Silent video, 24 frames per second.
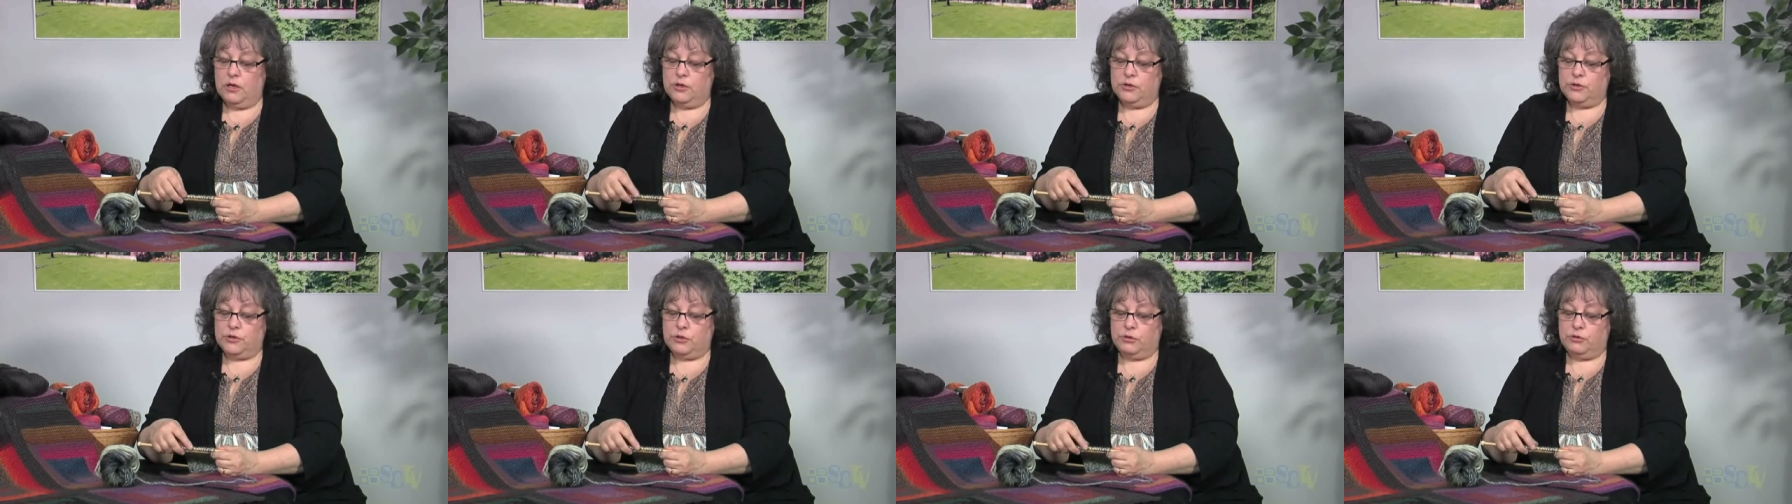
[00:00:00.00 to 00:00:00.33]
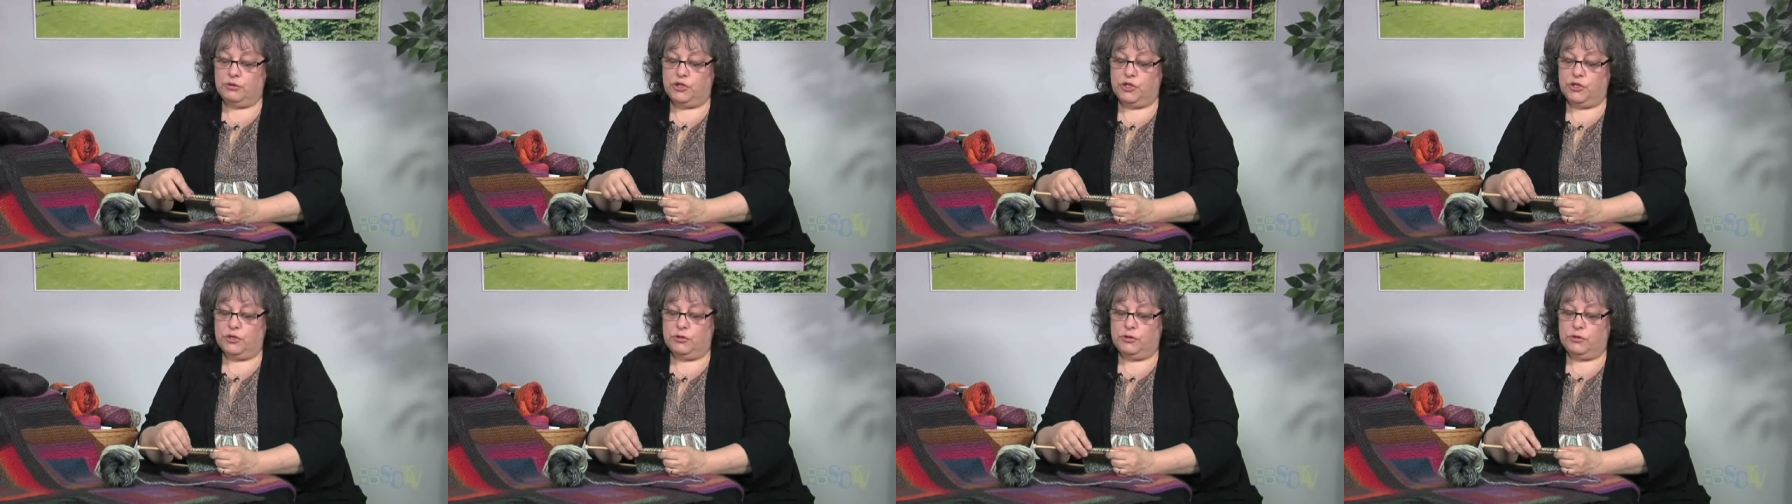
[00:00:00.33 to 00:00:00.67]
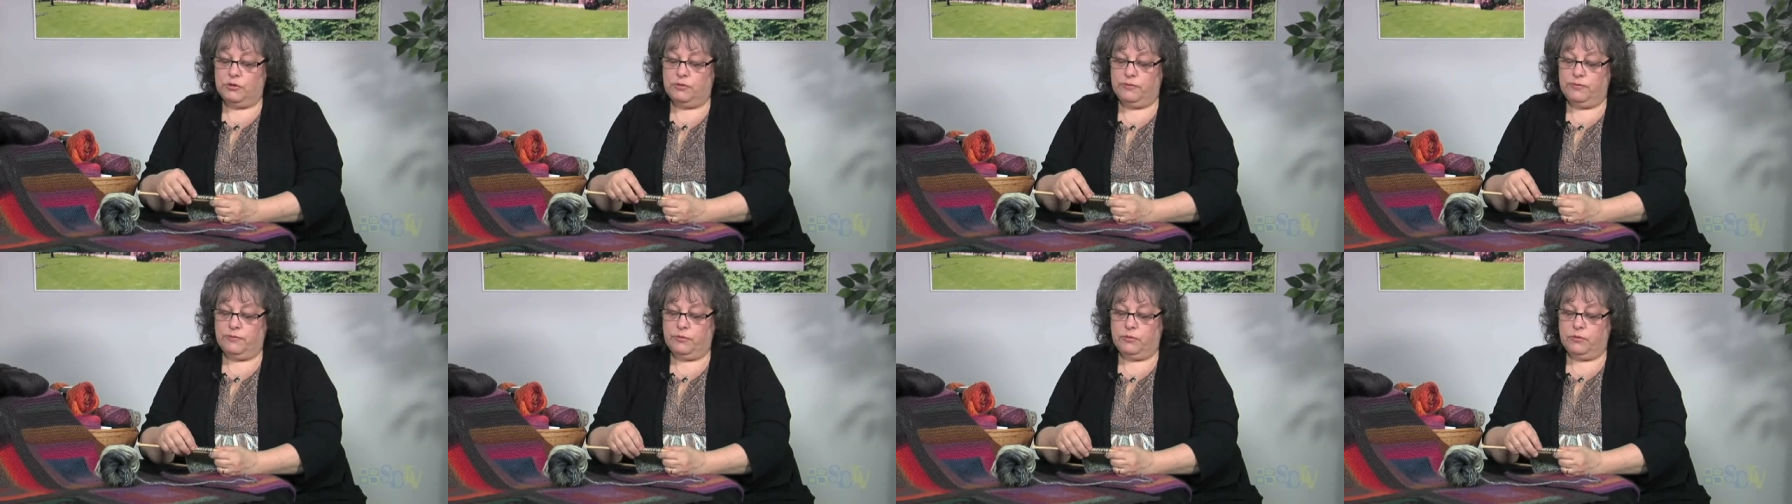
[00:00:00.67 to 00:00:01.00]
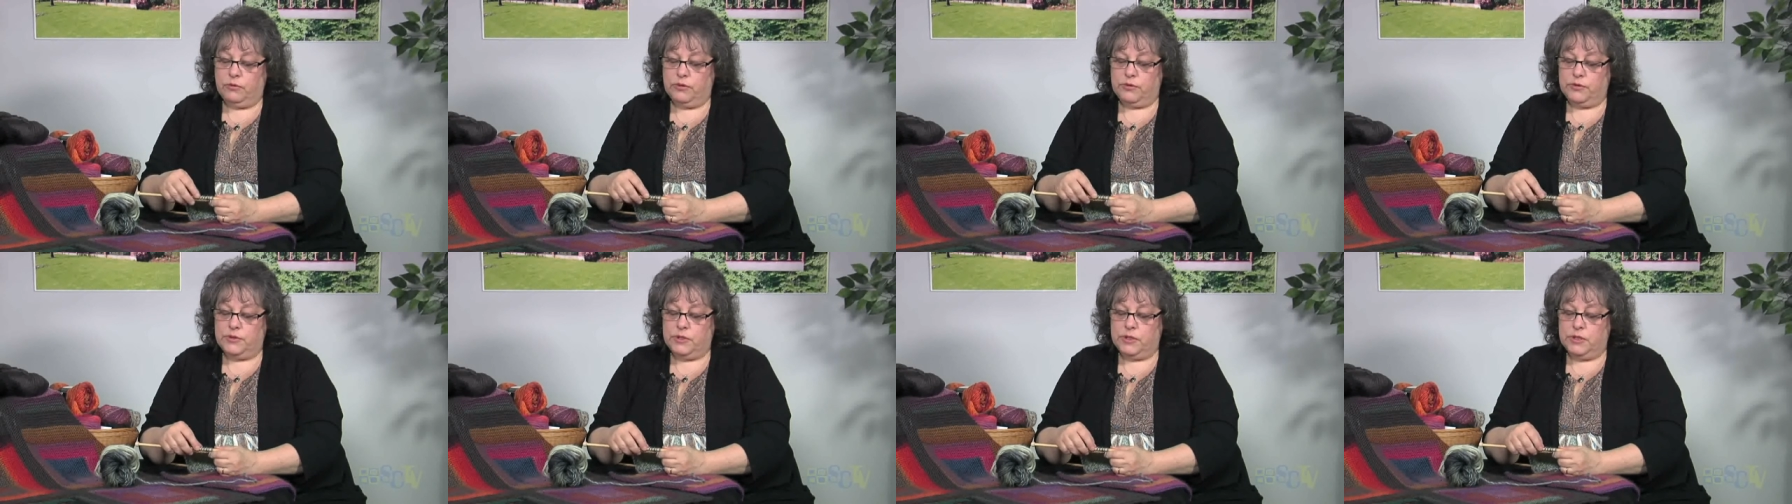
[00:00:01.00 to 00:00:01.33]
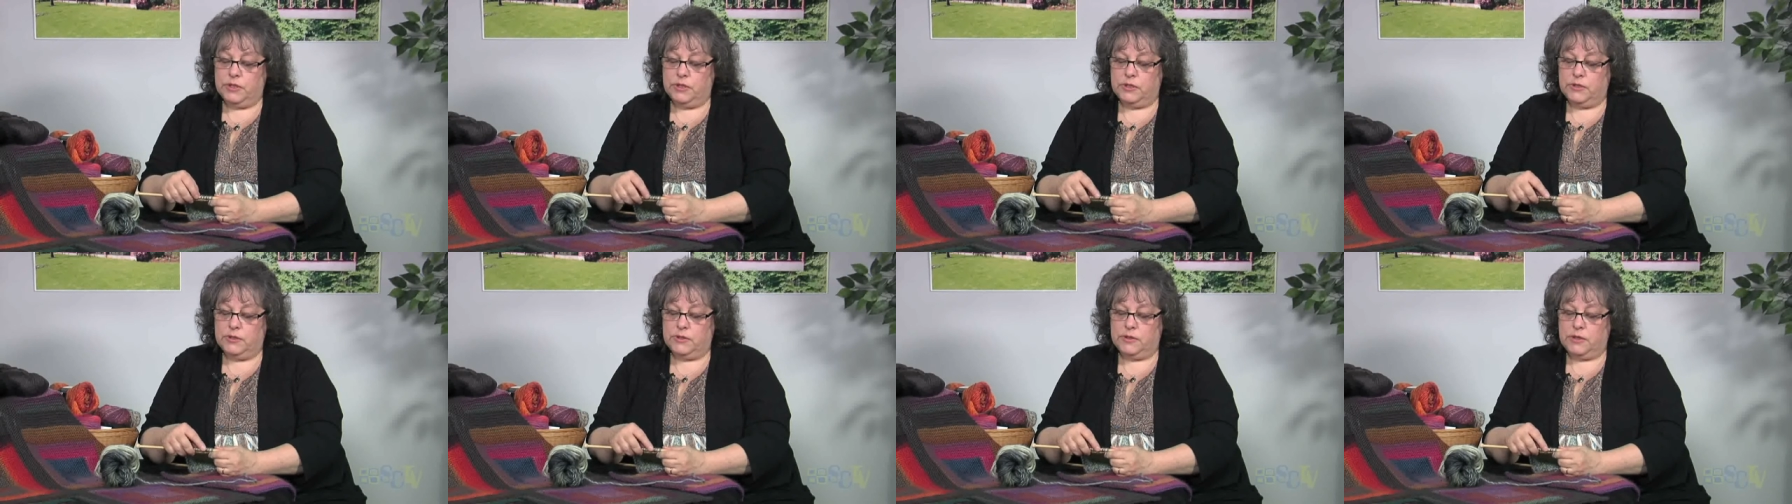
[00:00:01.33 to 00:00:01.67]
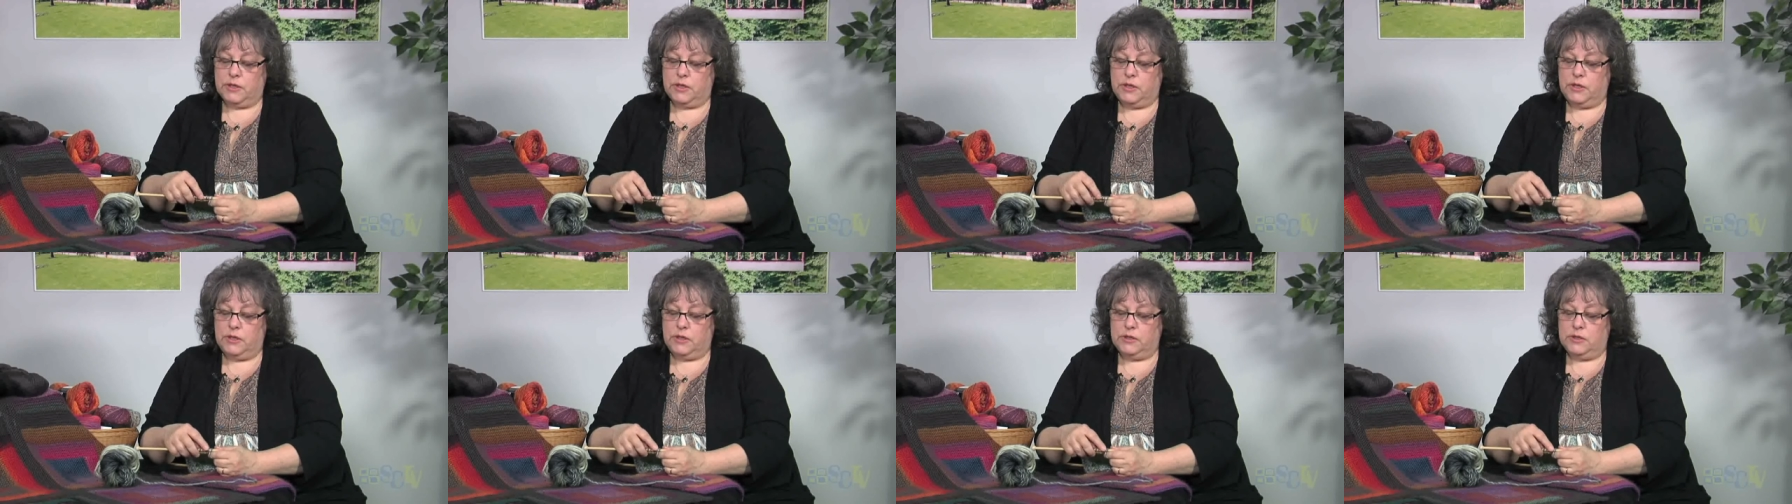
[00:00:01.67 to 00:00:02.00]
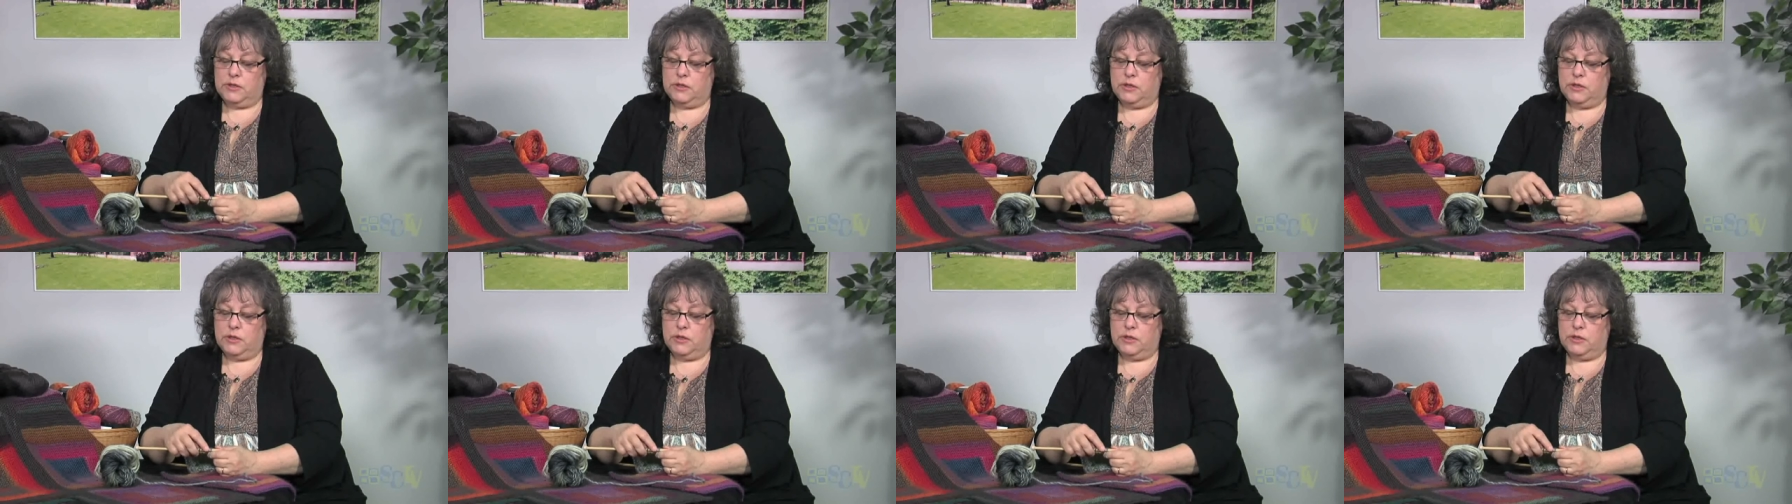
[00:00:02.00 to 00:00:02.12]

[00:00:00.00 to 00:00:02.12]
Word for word: So 2, 4, 6, 8,